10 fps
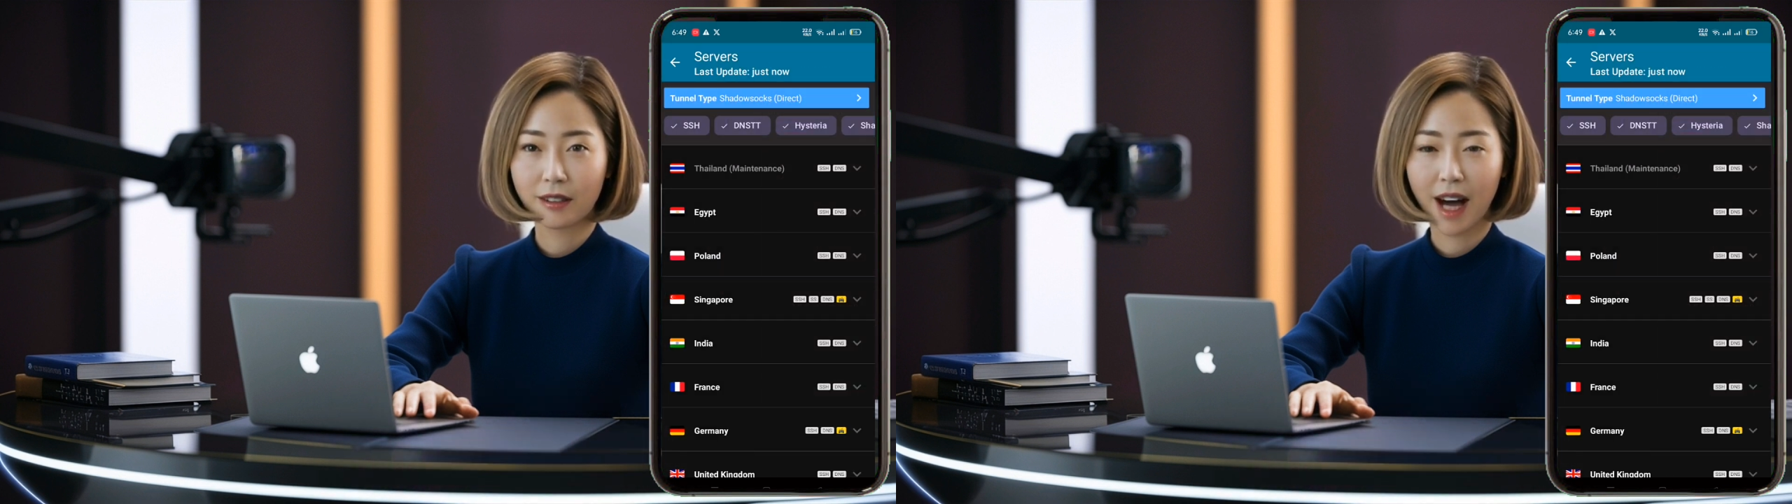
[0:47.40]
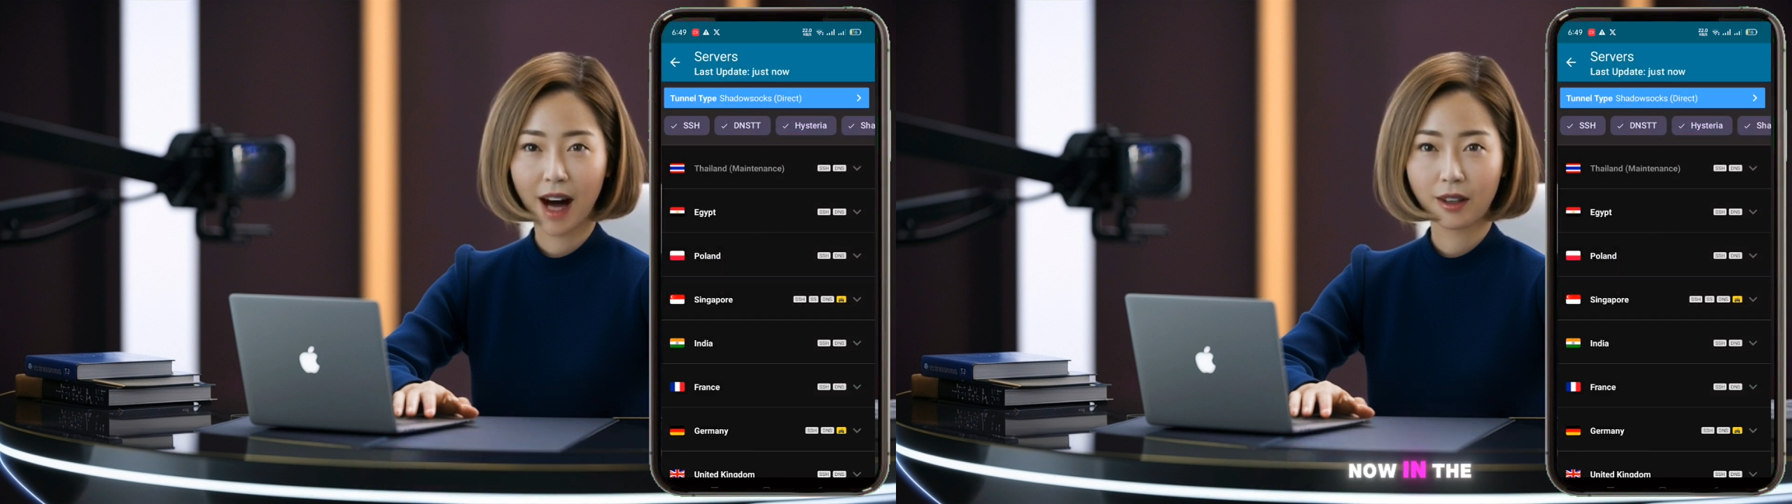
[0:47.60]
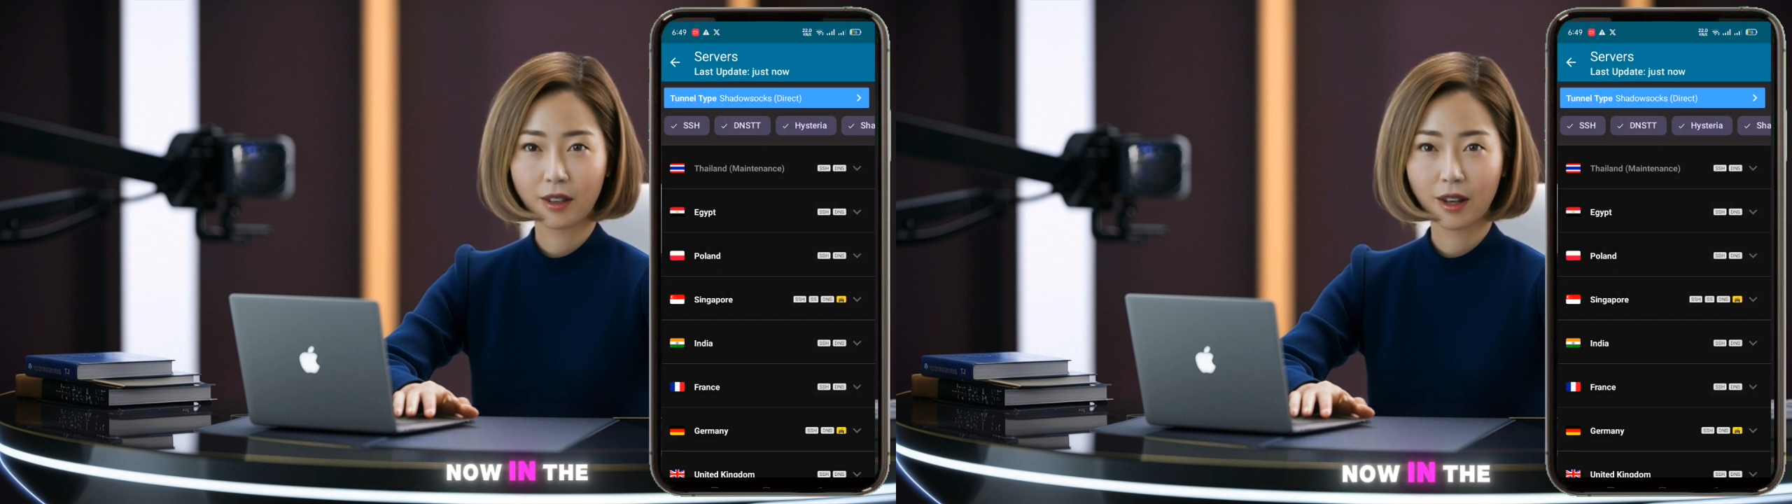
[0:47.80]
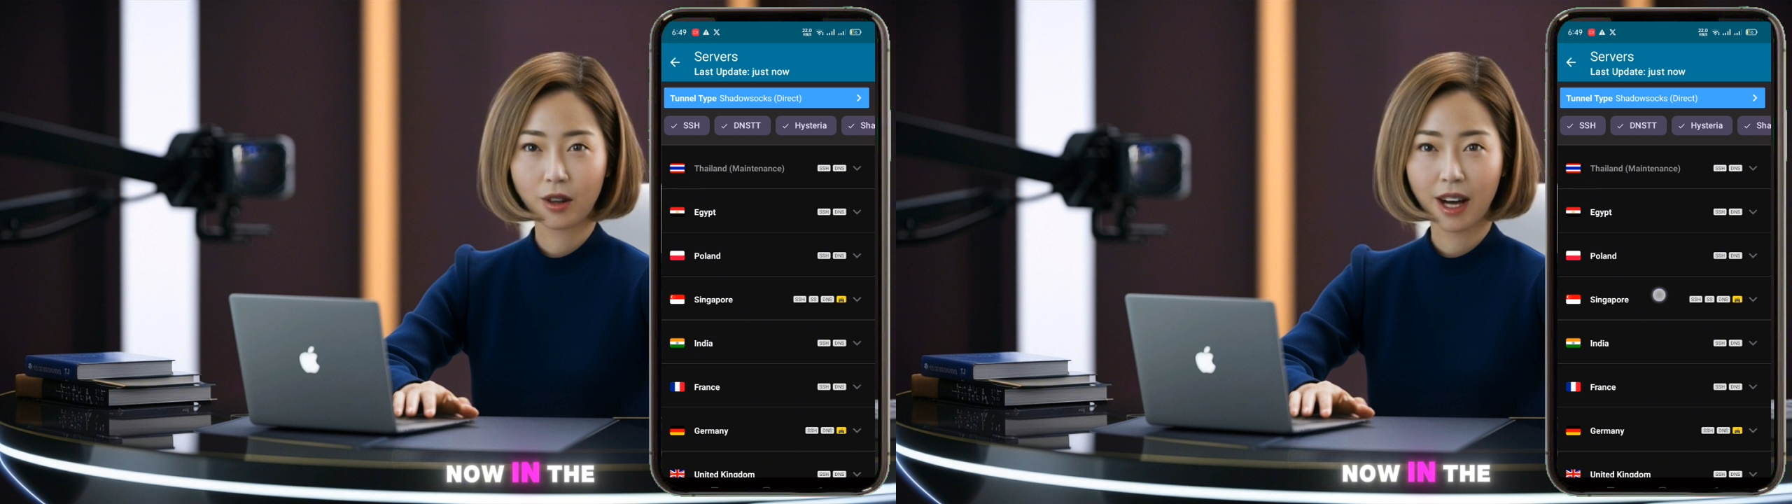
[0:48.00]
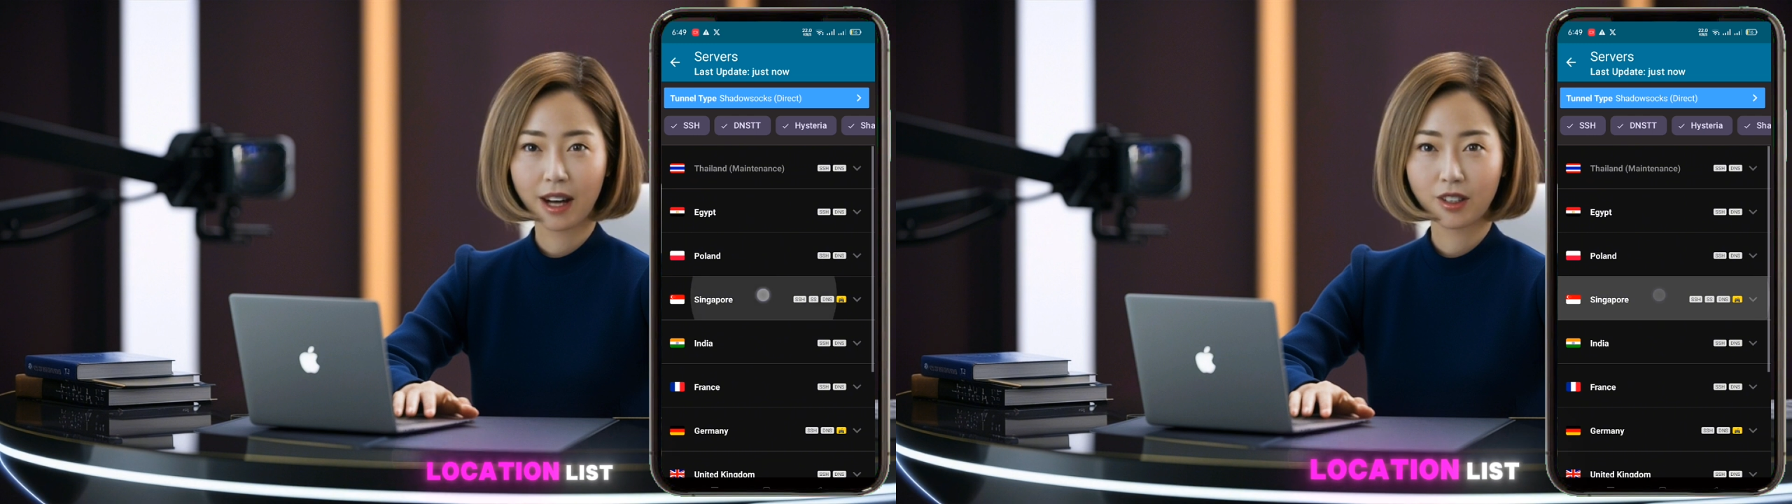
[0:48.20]
Now in the
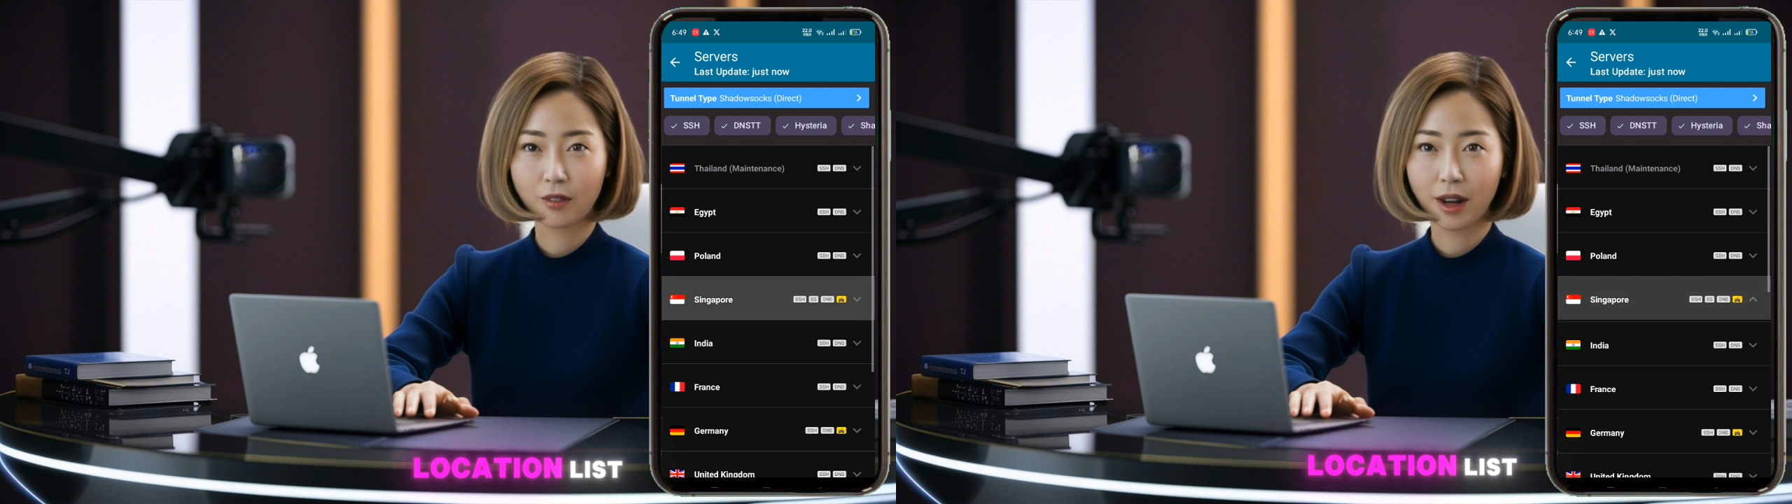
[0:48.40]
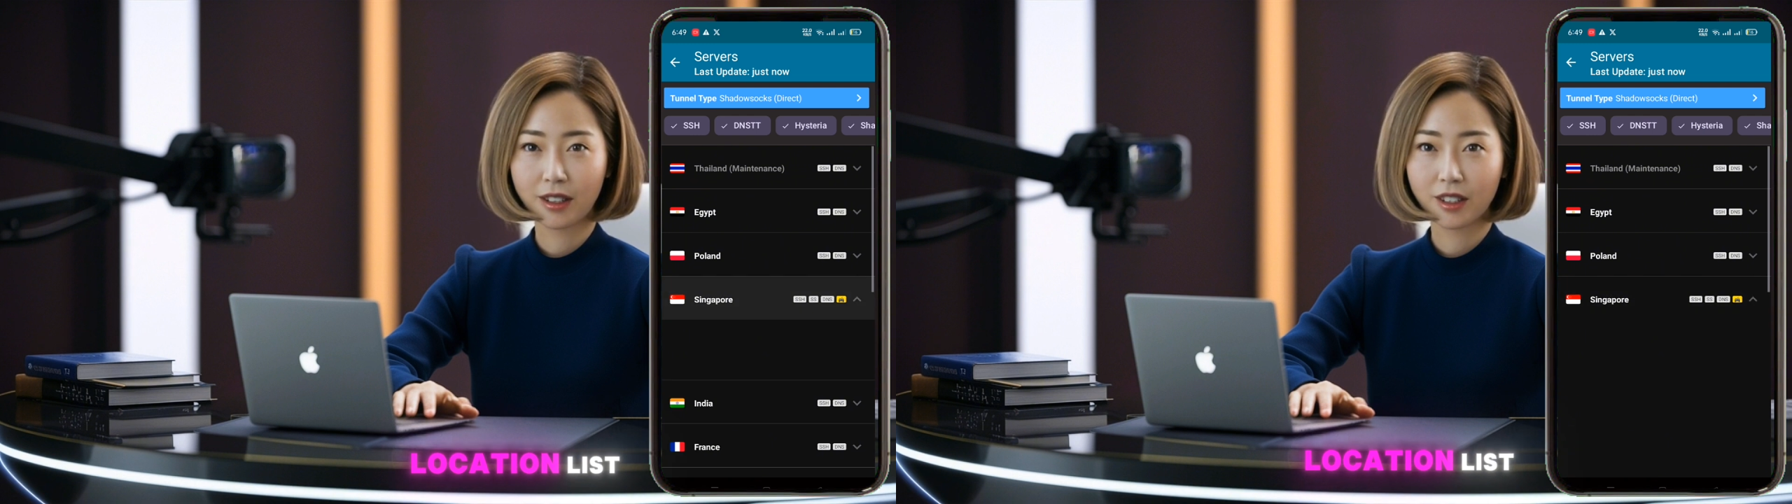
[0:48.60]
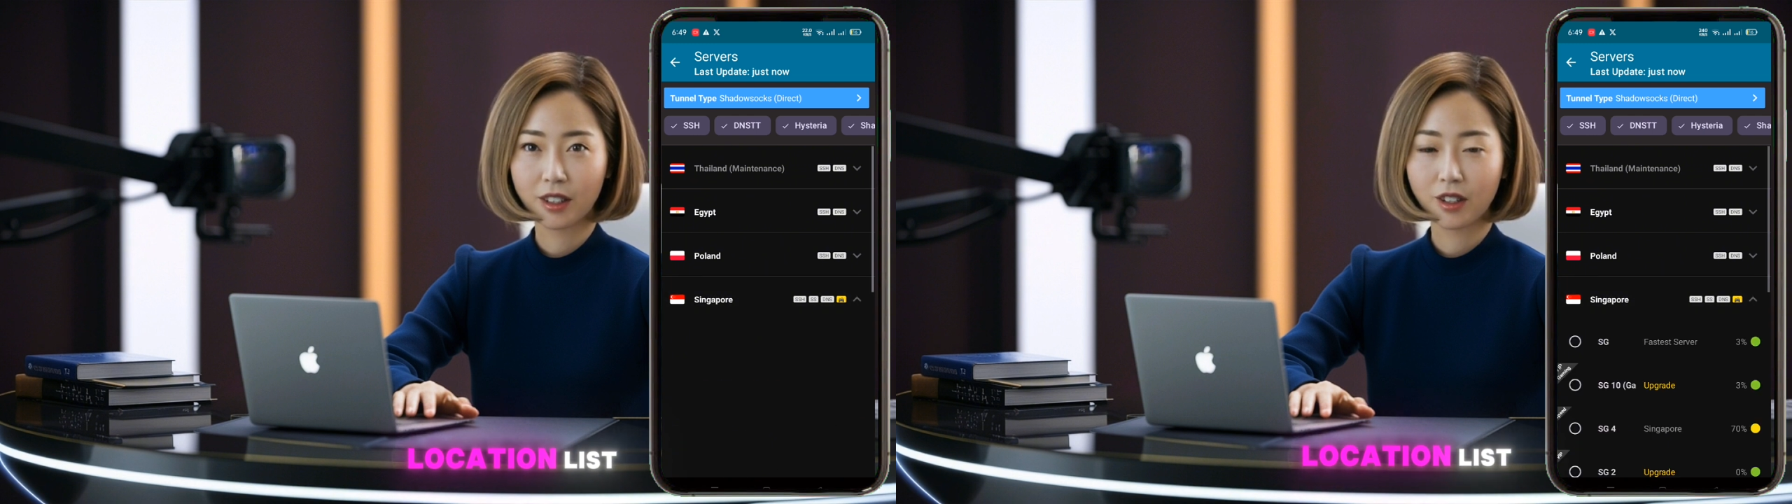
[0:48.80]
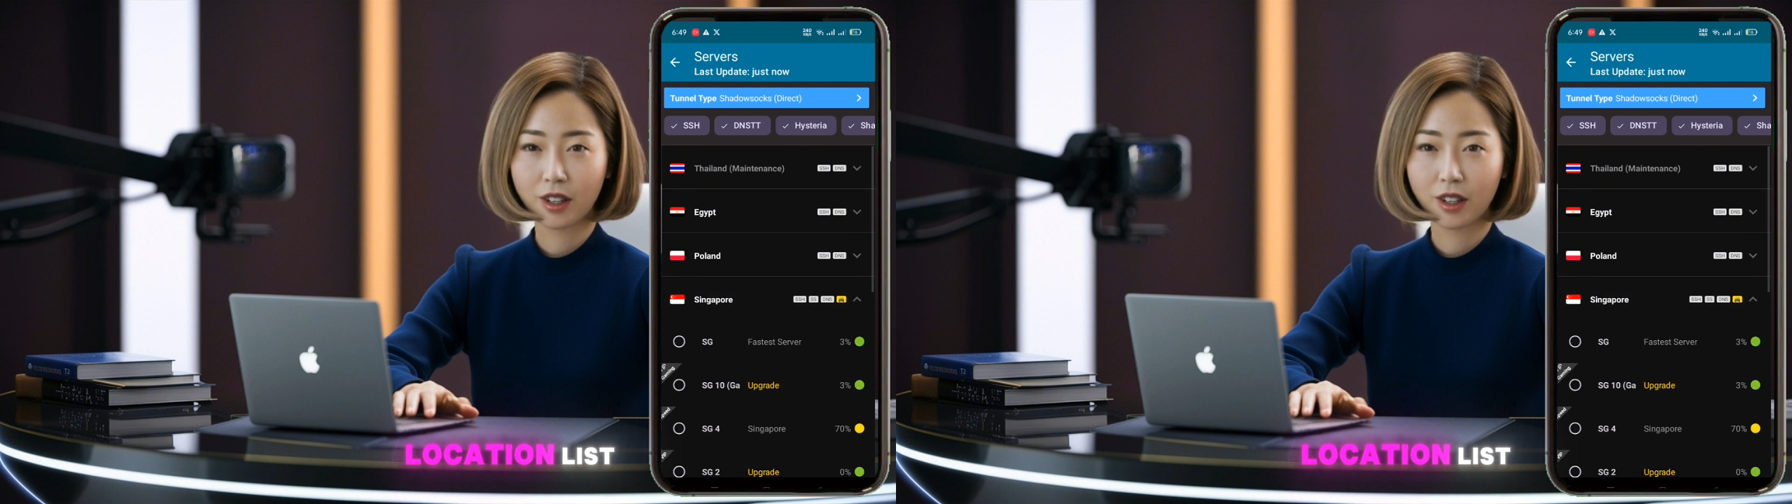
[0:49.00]
location list,